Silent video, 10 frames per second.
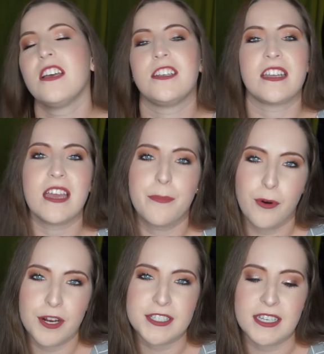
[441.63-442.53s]
She can get
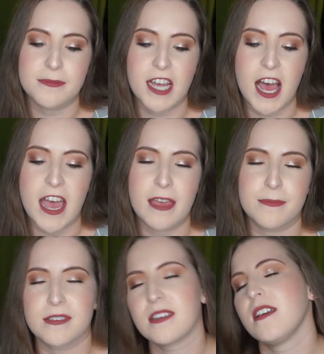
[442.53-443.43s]
bored
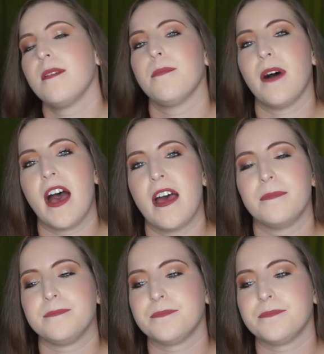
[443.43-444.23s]
sometimes, but